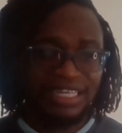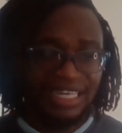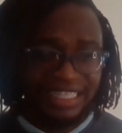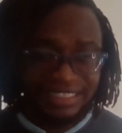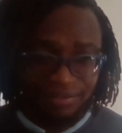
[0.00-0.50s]

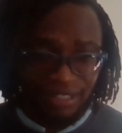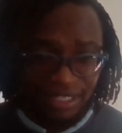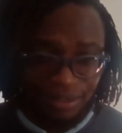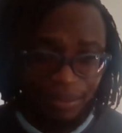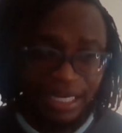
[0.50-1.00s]

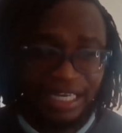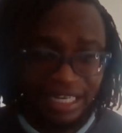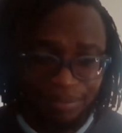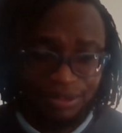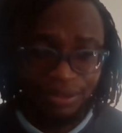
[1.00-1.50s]
Collectively, we
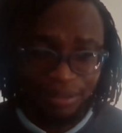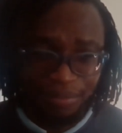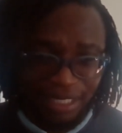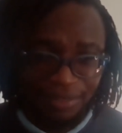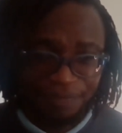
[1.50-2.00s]
end up
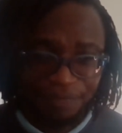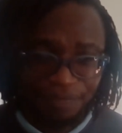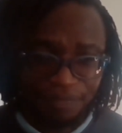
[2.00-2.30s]
doing better,